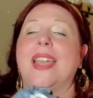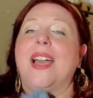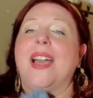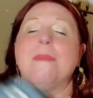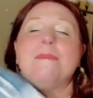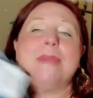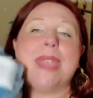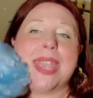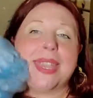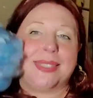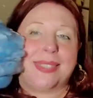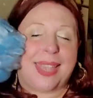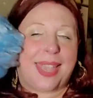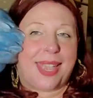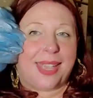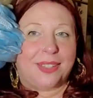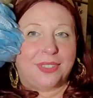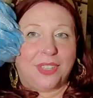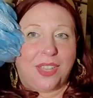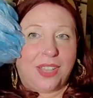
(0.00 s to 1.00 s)

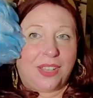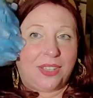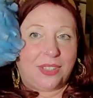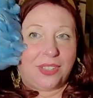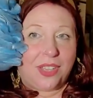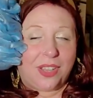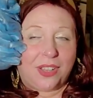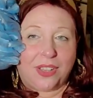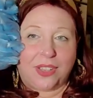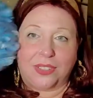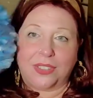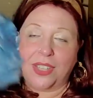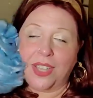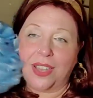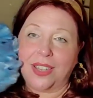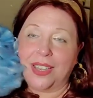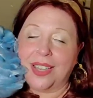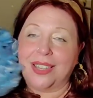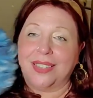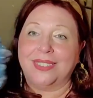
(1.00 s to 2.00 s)
amazing. Look, look,
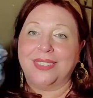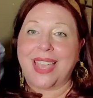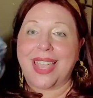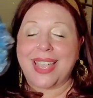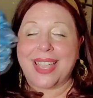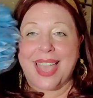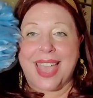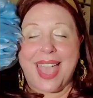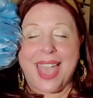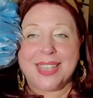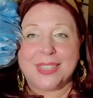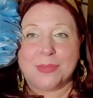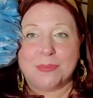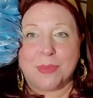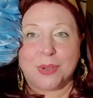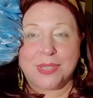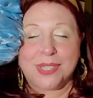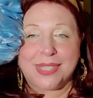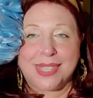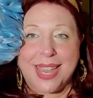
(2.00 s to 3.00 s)
look. Like as
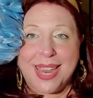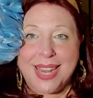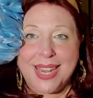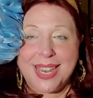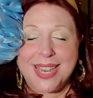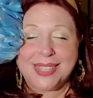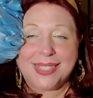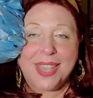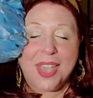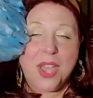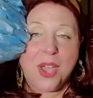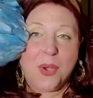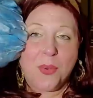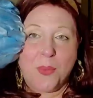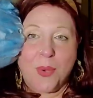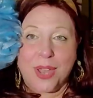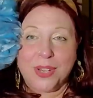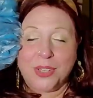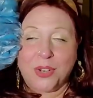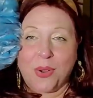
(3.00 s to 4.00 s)
Mercedes,
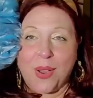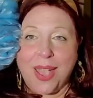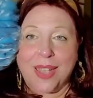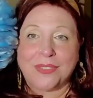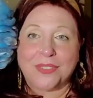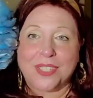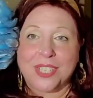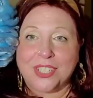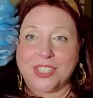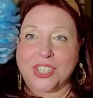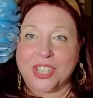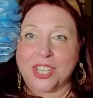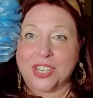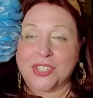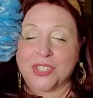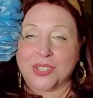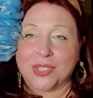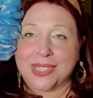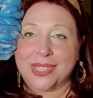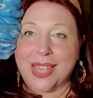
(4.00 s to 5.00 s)
one crafty
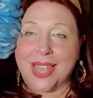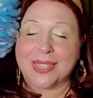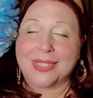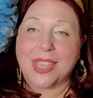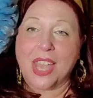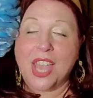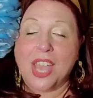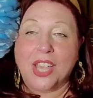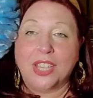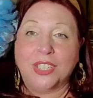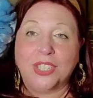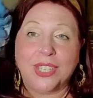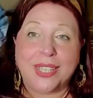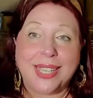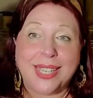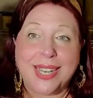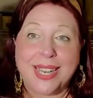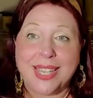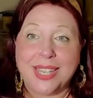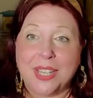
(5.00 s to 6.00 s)
ginger says,
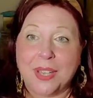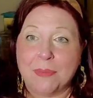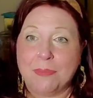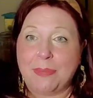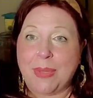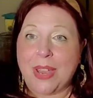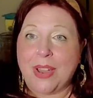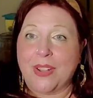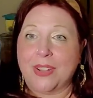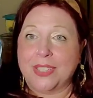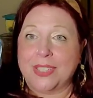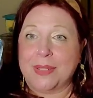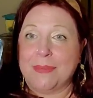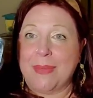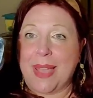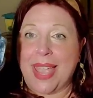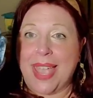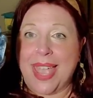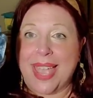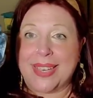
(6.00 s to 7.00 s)
look at it compared to
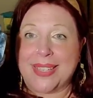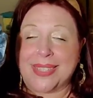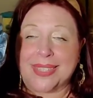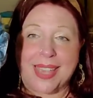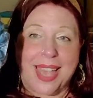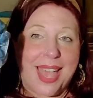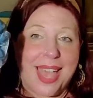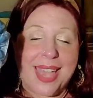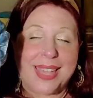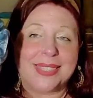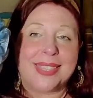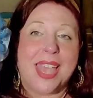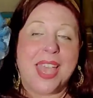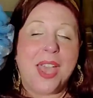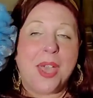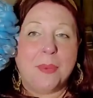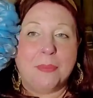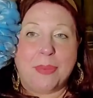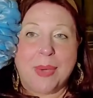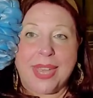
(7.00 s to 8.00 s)
my head size.
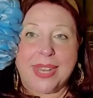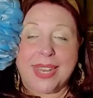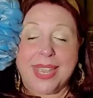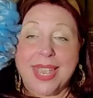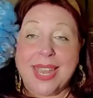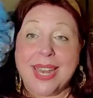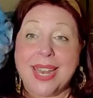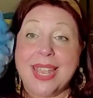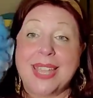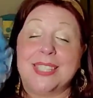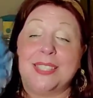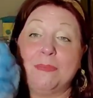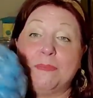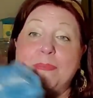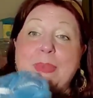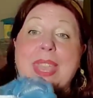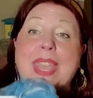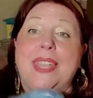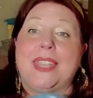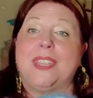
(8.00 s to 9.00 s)
But it is
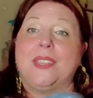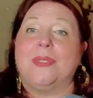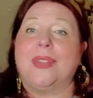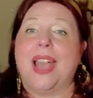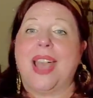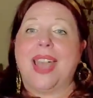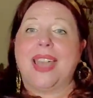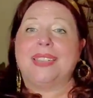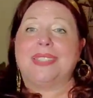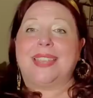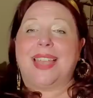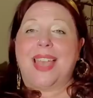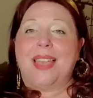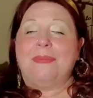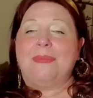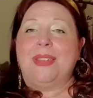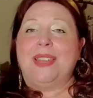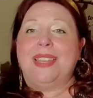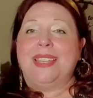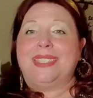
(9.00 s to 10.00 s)
big, you guys.
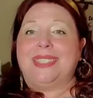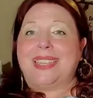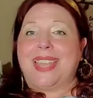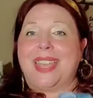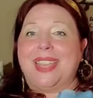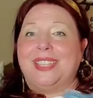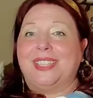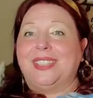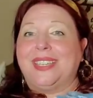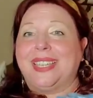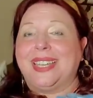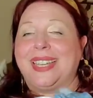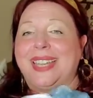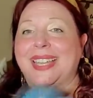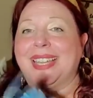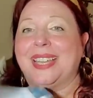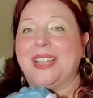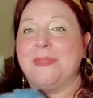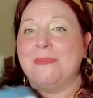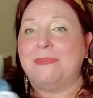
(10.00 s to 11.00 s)
I'm going to say look at
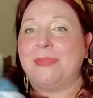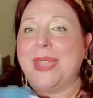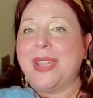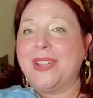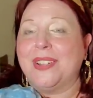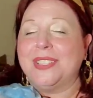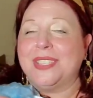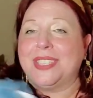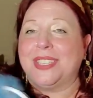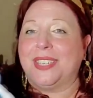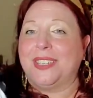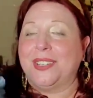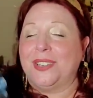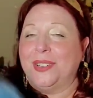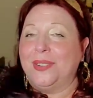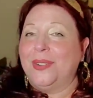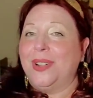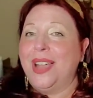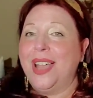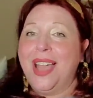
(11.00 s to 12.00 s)
it compared to